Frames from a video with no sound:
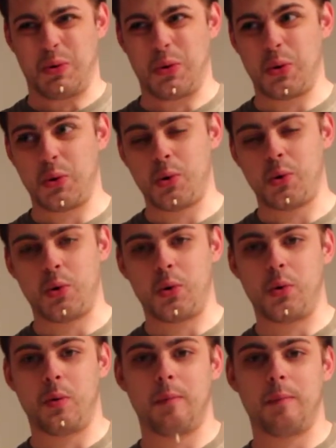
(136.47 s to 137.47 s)

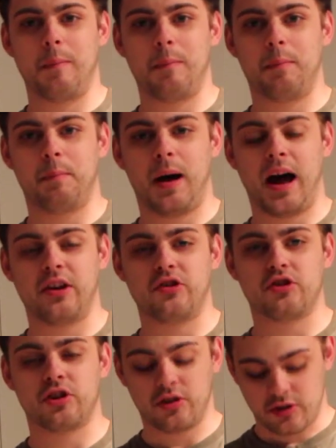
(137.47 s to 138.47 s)
Ooh,
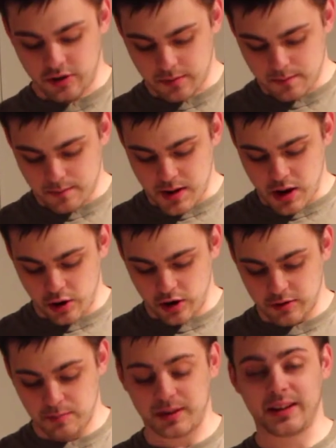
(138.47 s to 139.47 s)
pungent
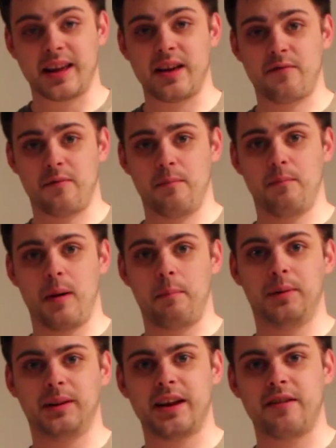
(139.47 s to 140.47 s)
beyond belief, but
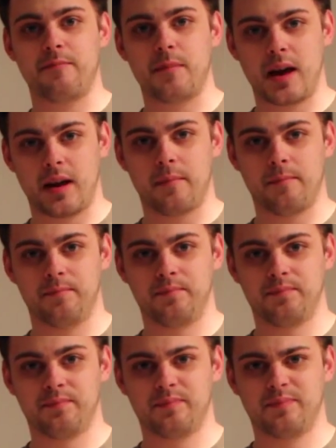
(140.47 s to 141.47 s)
believe me,
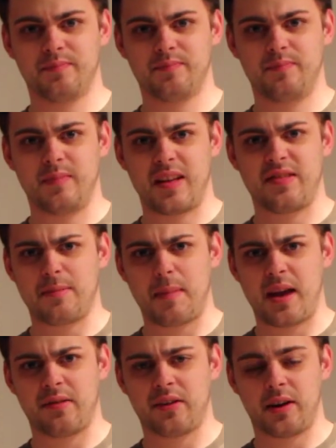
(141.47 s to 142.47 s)
it's
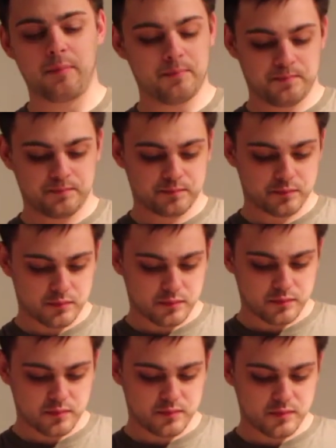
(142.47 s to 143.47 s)
amazing.
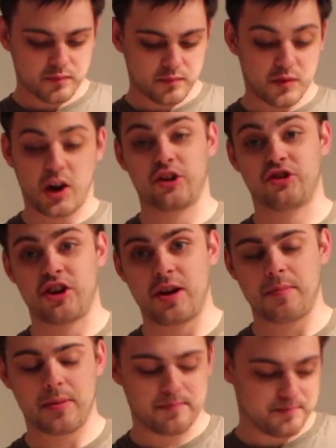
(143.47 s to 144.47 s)
Not
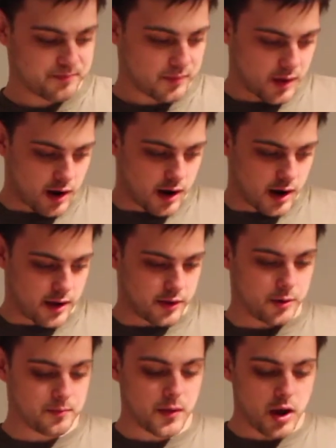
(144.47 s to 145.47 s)
cheap
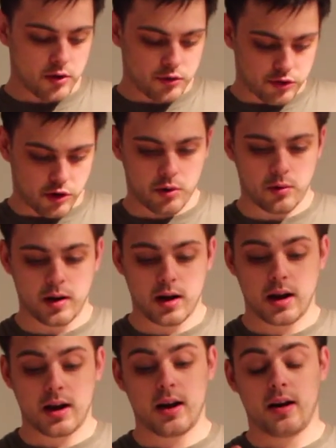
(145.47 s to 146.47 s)
either. So,
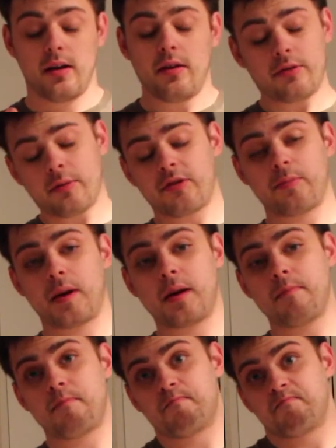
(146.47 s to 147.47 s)
this
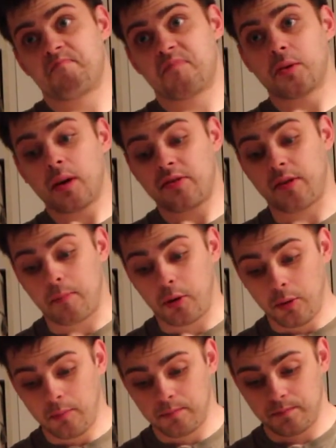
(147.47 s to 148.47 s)
recipe is quite
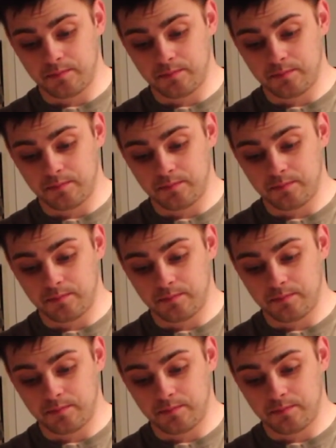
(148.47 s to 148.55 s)
simple.